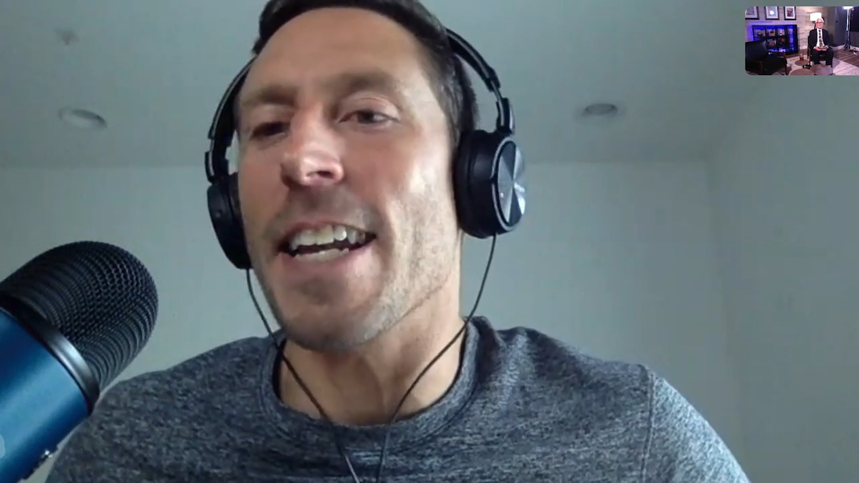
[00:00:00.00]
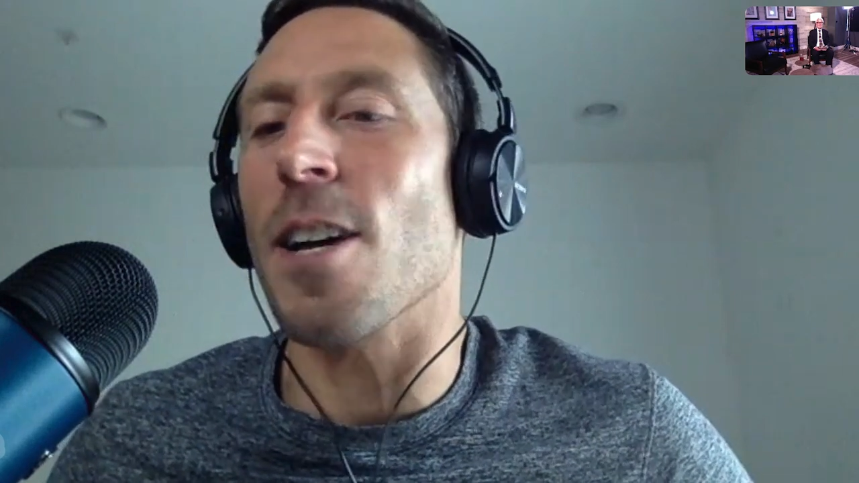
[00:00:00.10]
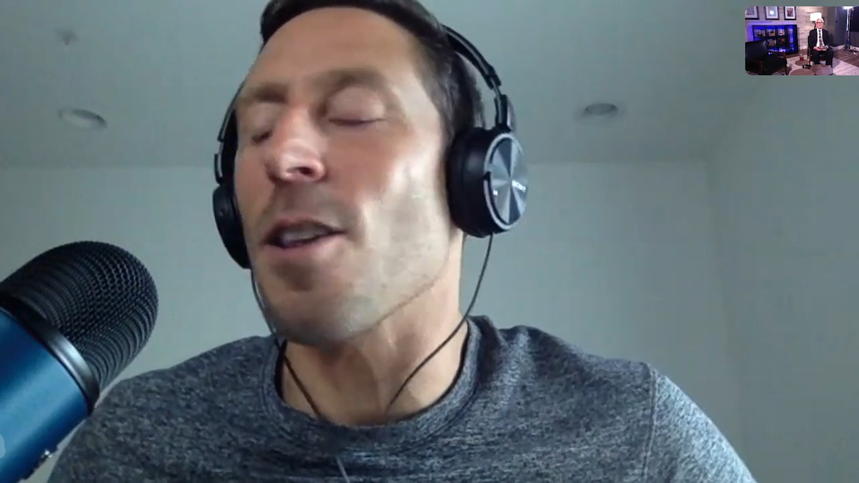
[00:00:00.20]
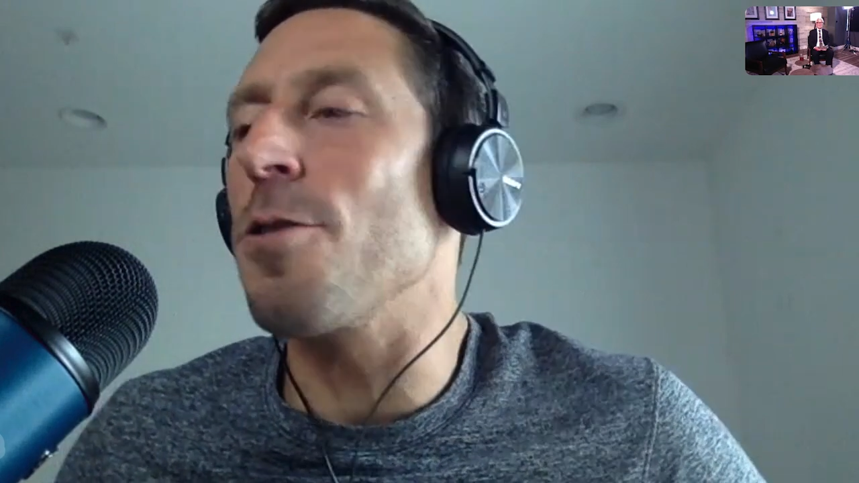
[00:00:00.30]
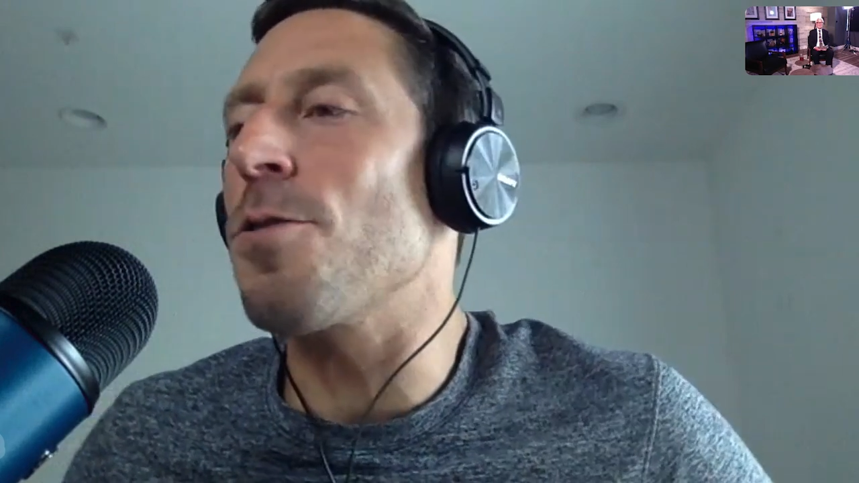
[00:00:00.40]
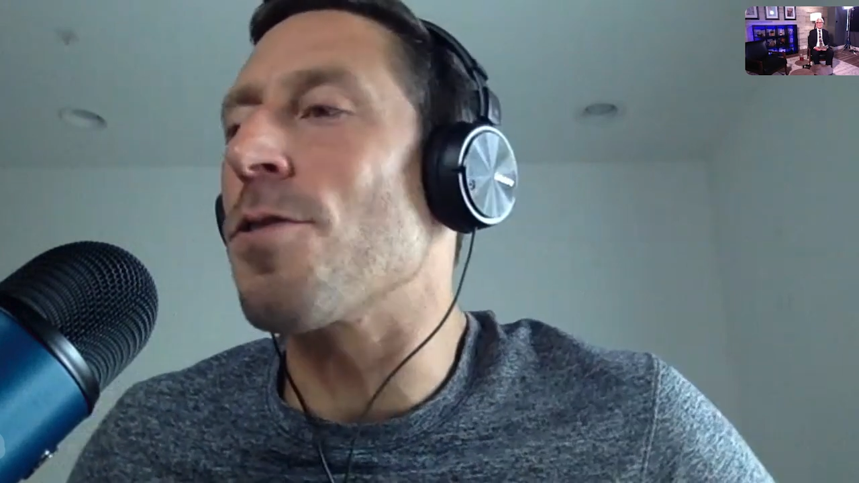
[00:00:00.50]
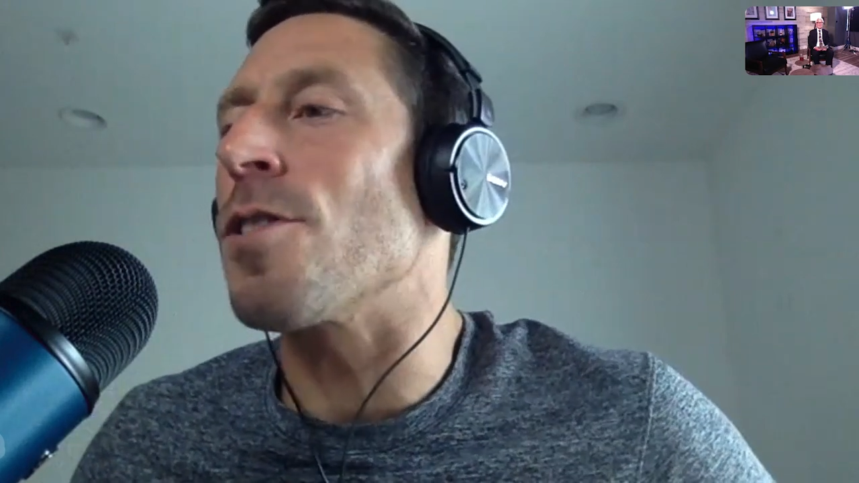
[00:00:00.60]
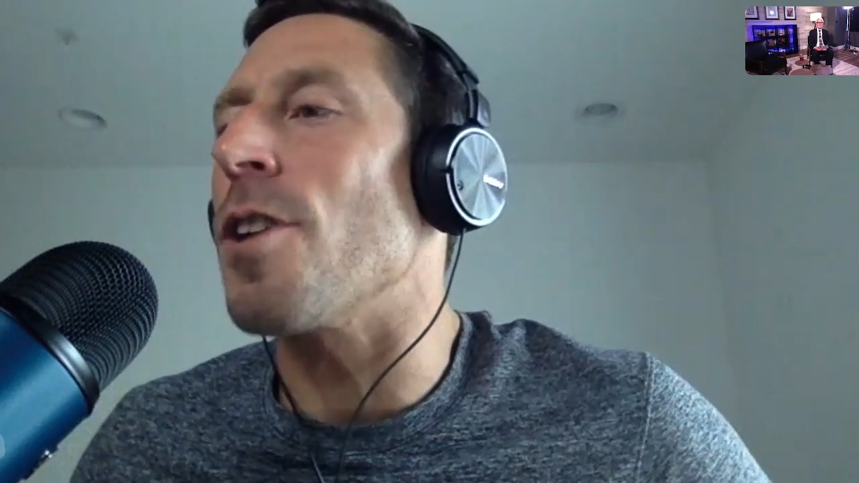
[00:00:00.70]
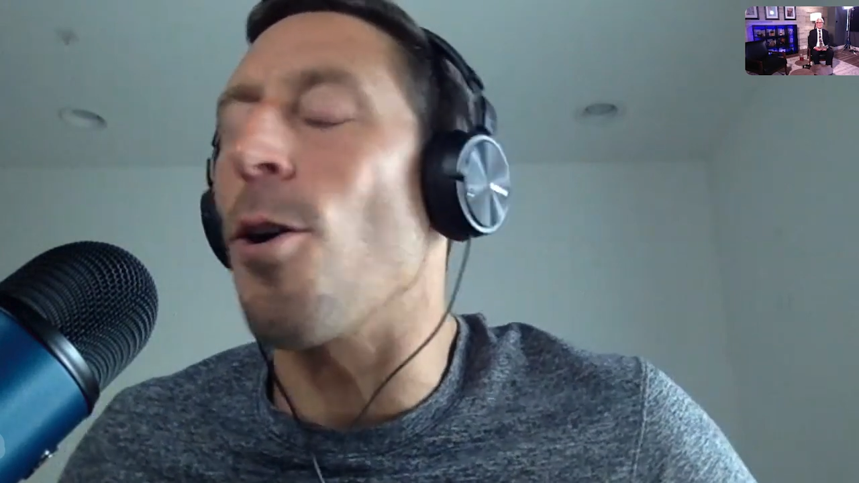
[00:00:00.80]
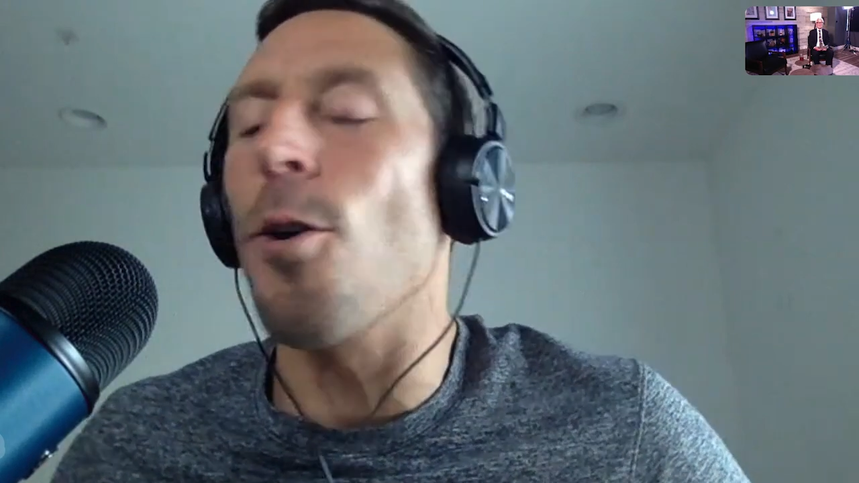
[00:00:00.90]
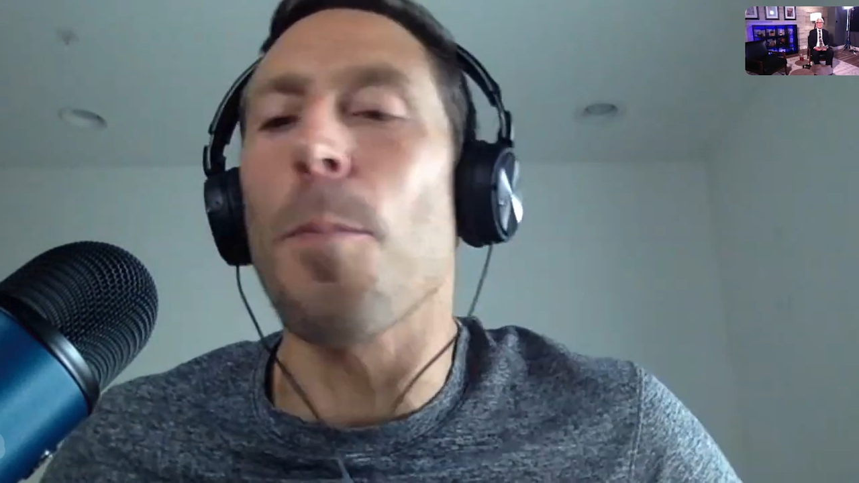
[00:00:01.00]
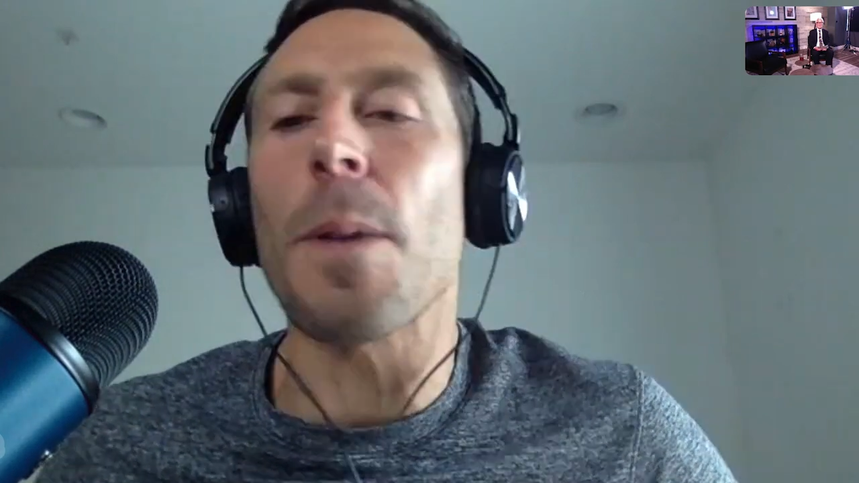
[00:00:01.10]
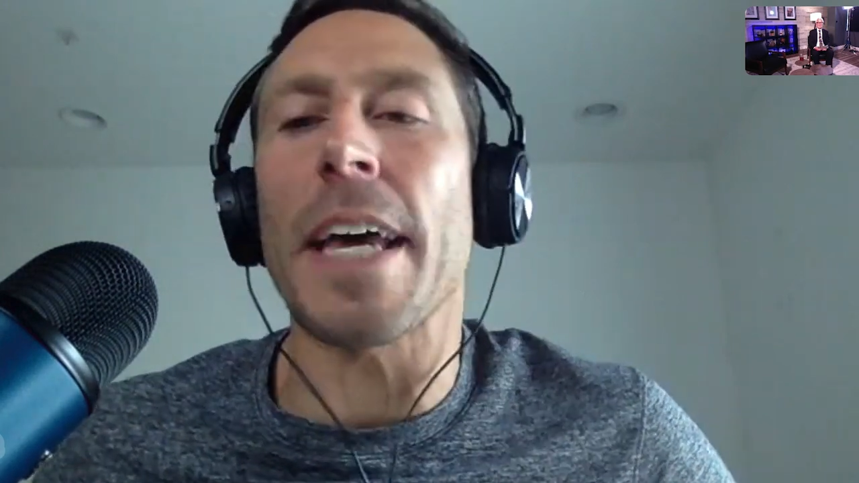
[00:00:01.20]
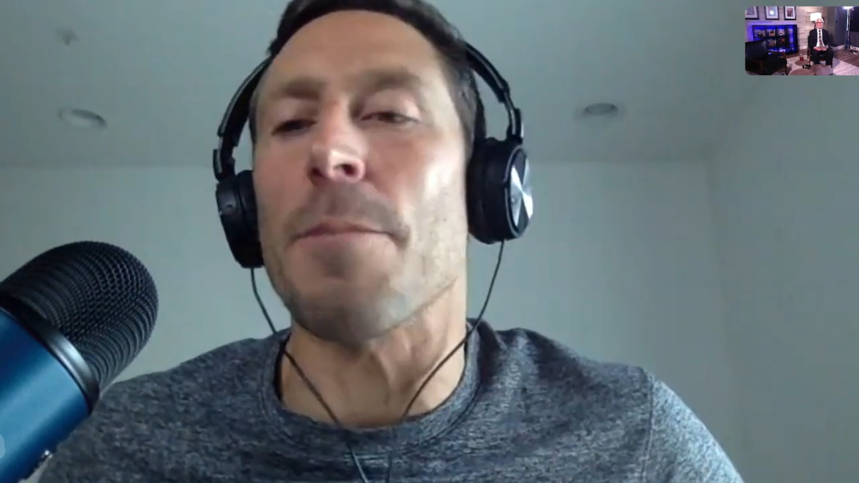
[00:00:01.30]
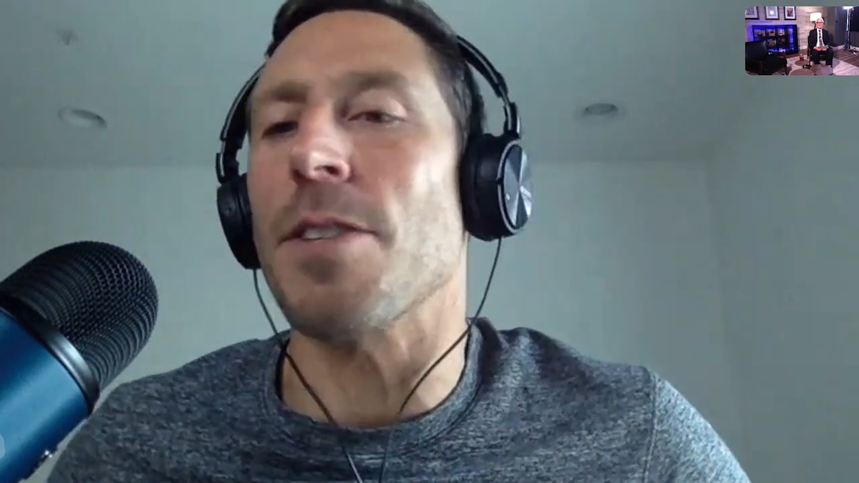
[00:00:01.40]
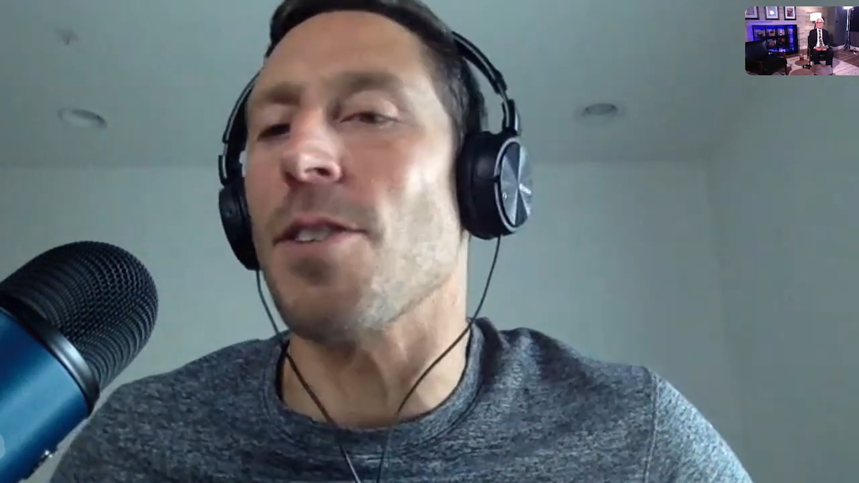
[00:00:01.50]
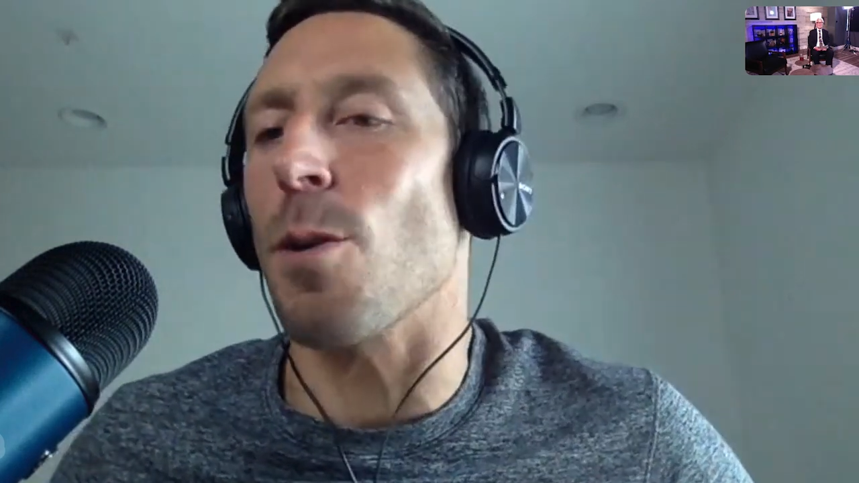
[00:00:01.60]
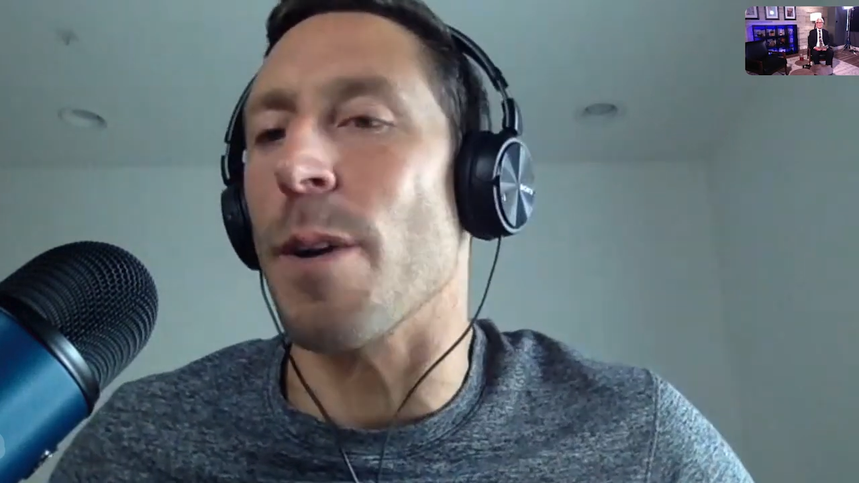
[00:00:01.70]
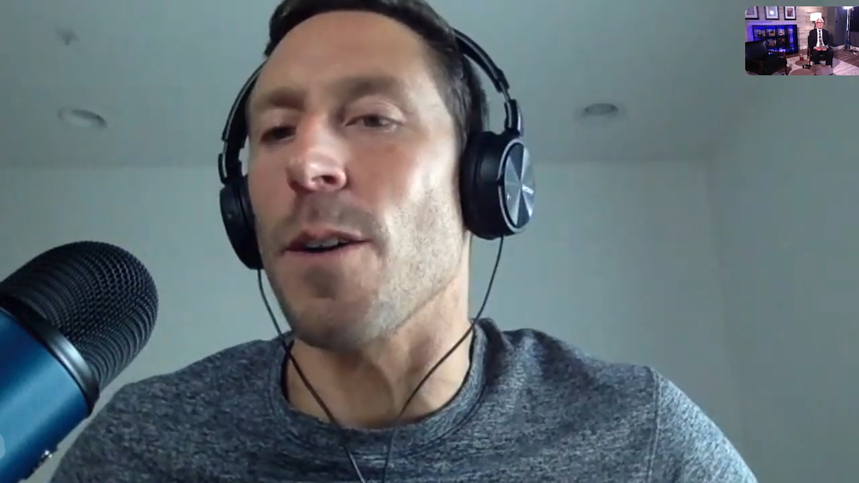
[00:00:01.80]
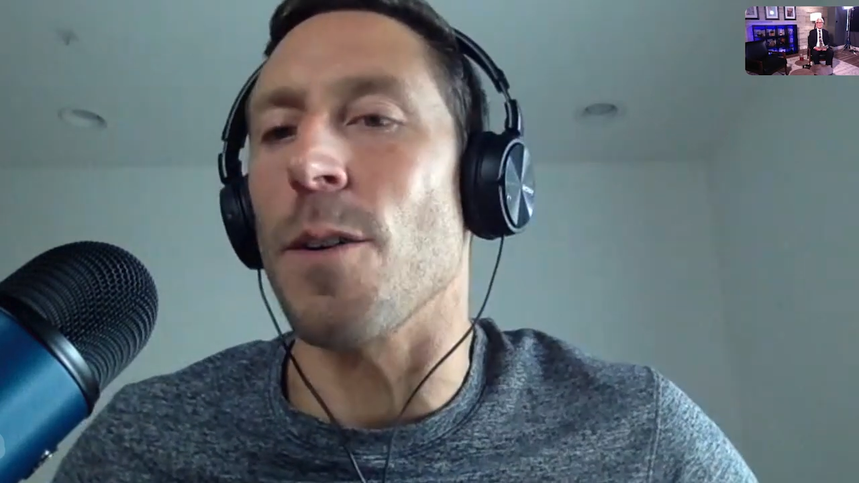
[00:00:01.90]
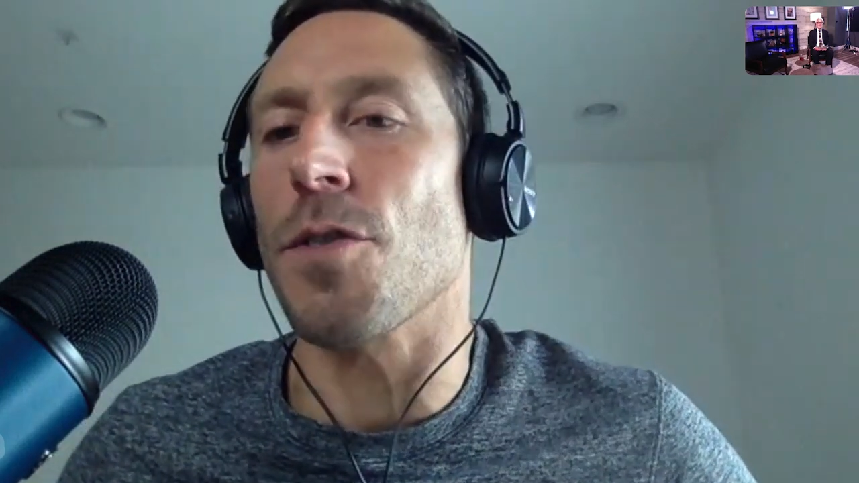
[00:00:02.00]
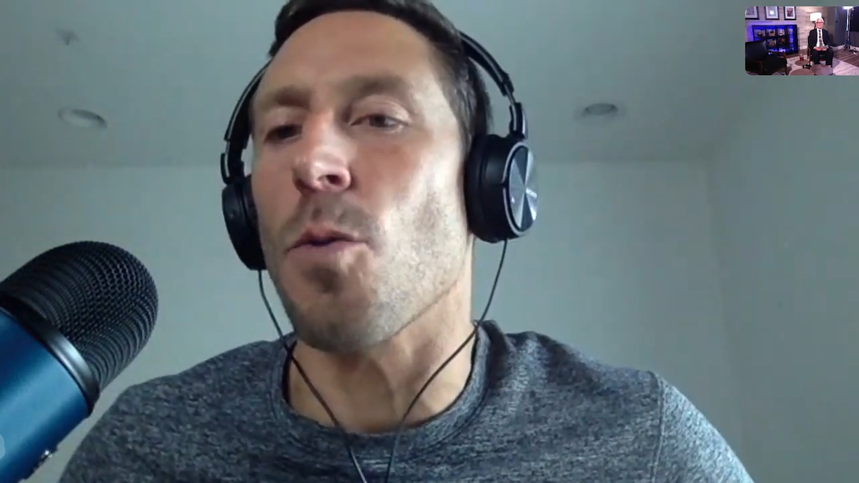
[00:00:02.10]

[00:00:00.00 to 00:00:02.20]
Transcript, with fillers: It includes no plant materials.